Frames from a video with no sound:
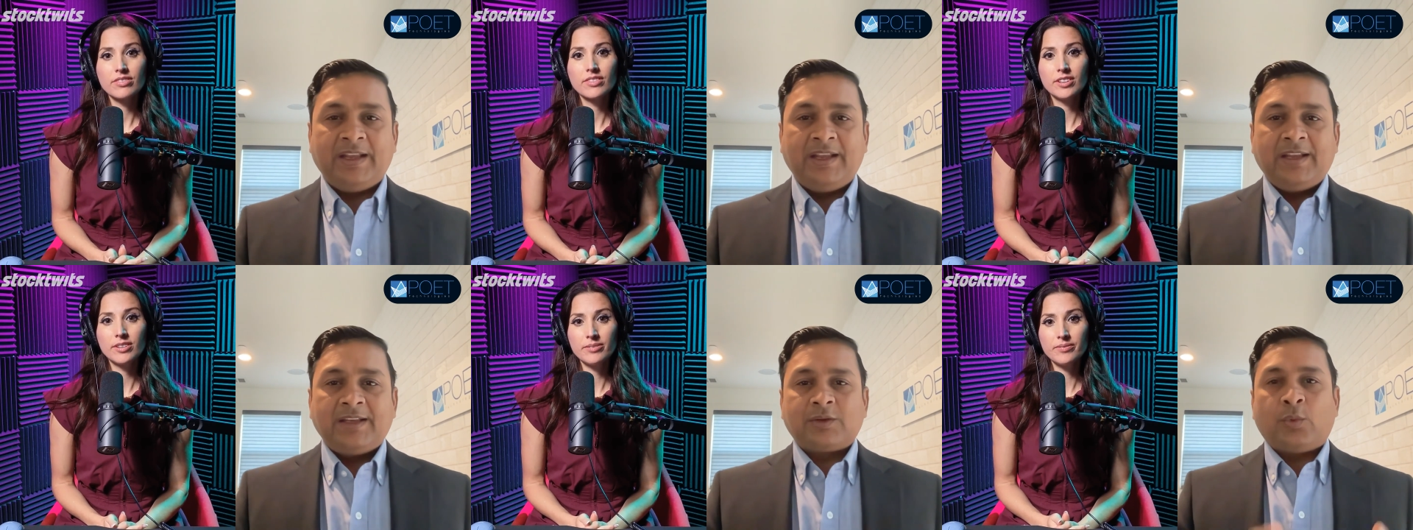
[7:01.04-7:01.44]

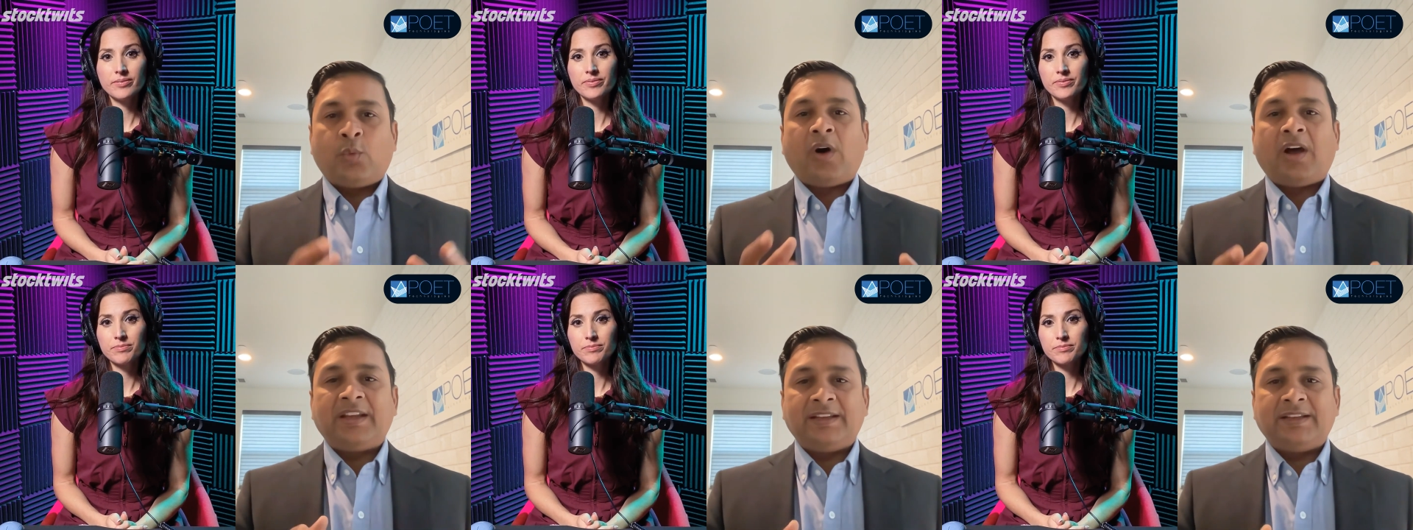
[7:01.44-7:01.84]
Speaker 1: Yep. So
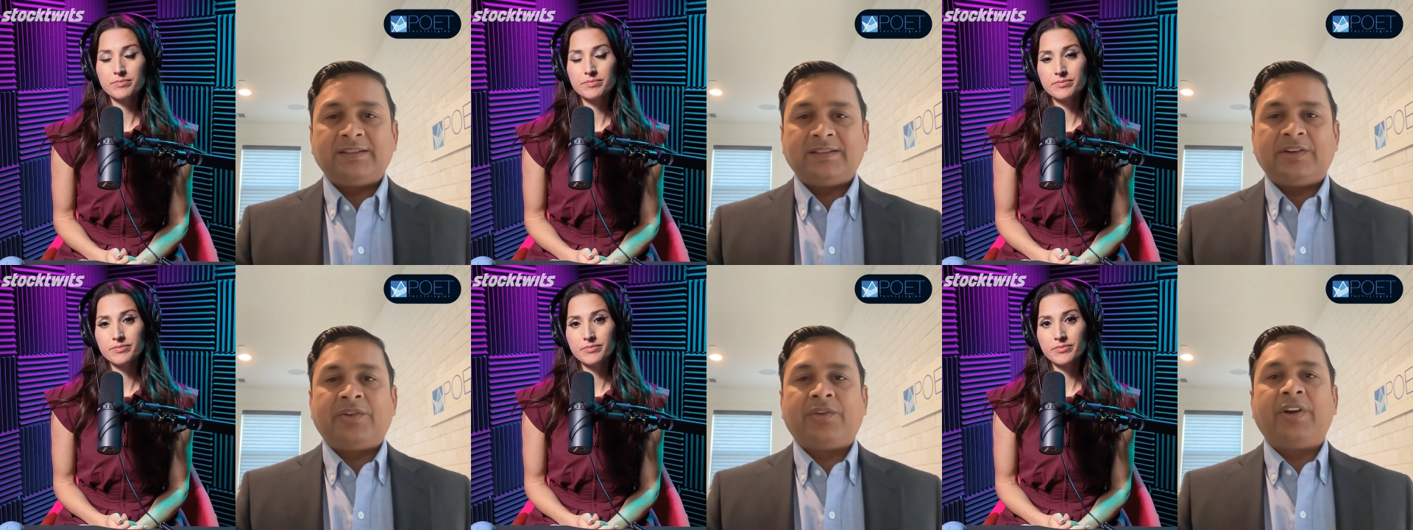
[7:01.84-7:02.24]
one is
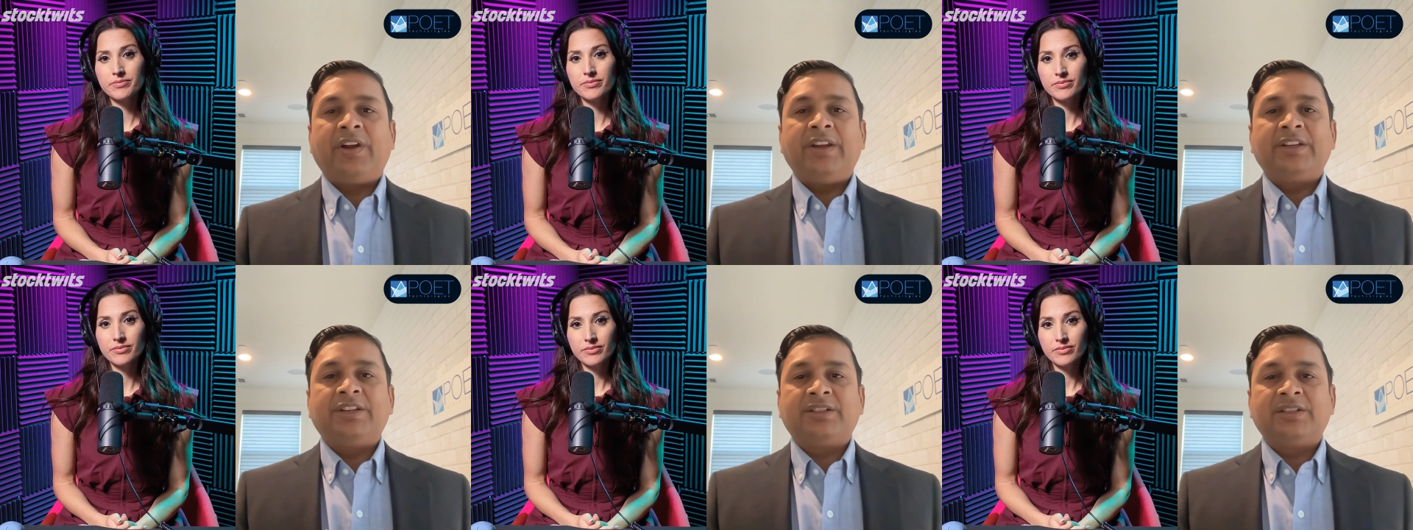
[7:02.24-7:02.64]
the
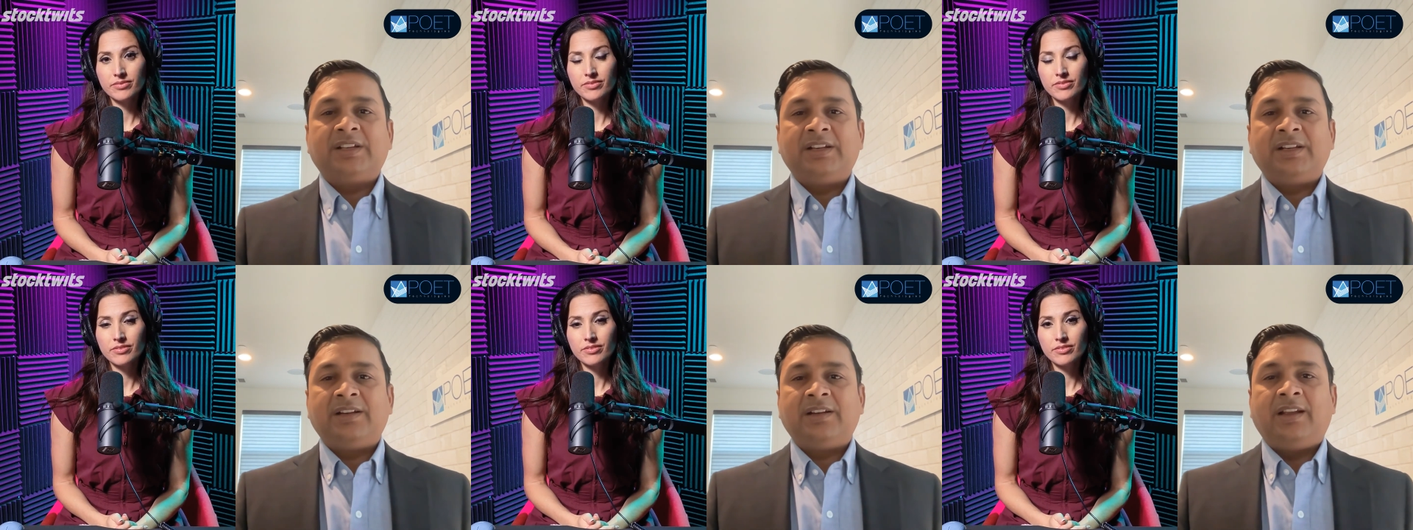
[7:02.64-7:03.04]

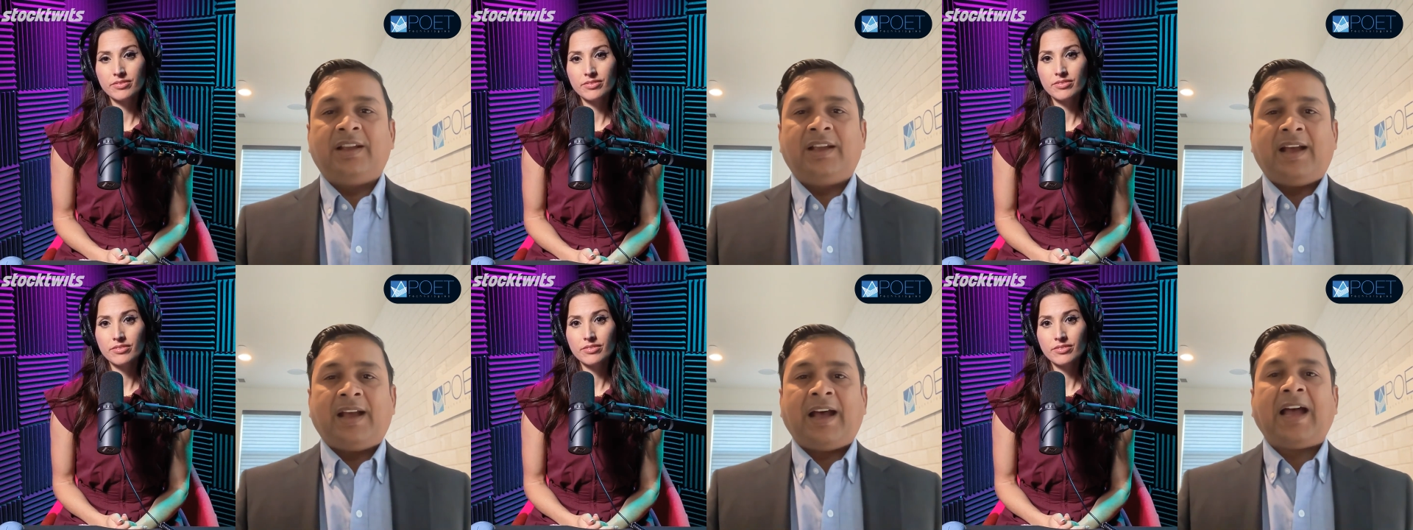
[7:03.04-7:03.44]
traditional
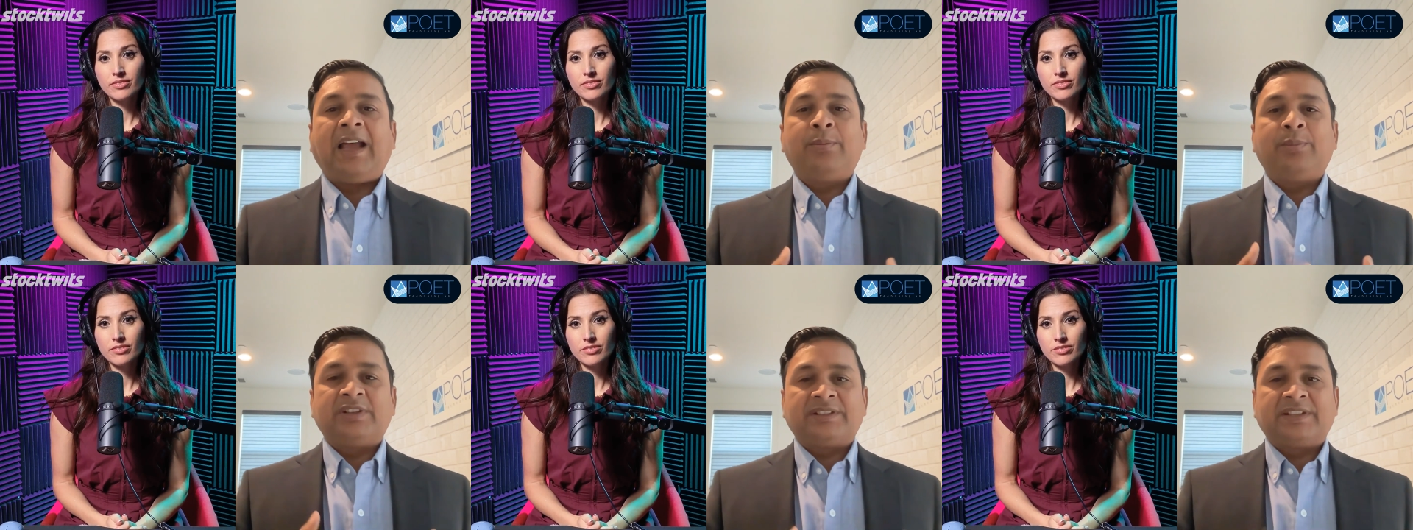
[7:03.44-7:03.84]

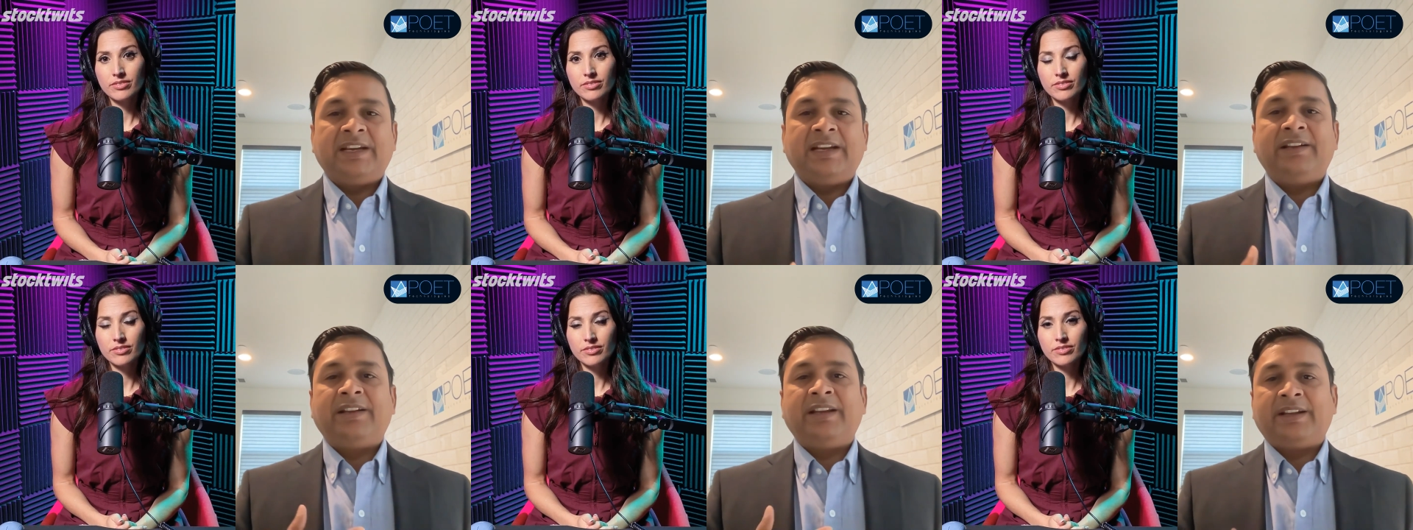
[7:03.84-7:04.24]

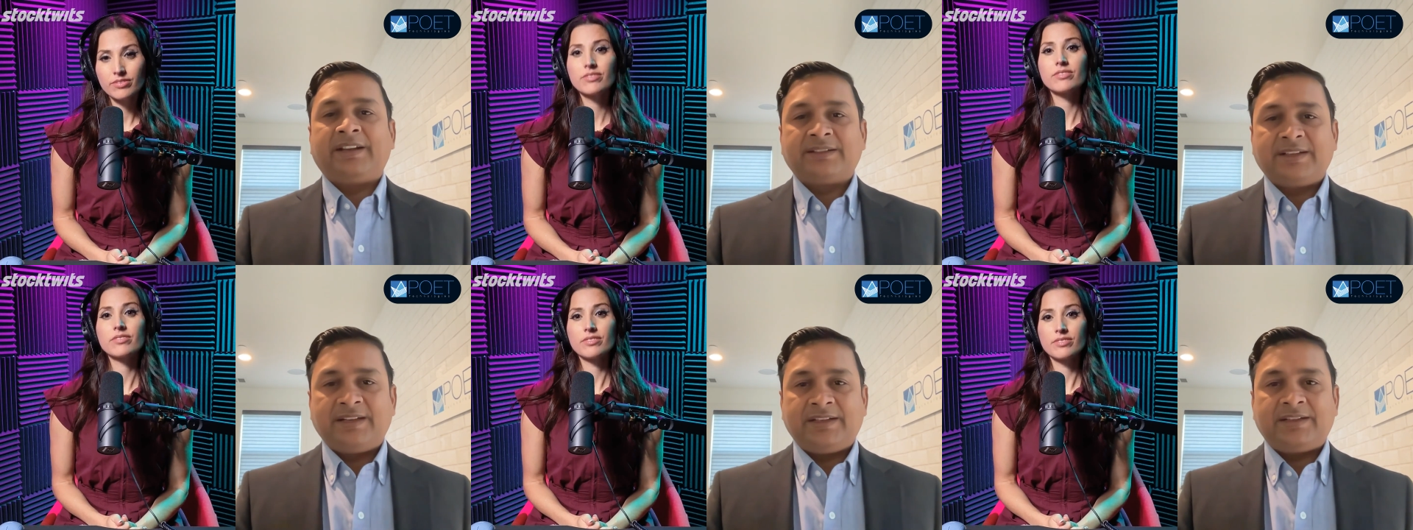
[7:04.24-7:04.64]
hyperscale data
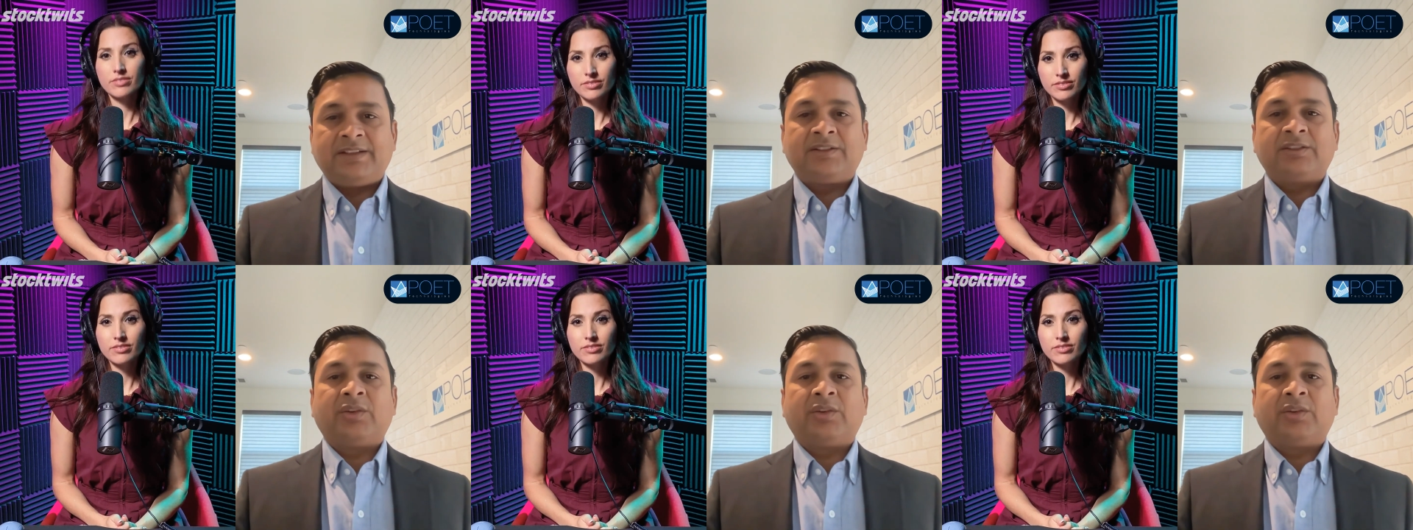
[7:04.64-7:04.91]
centers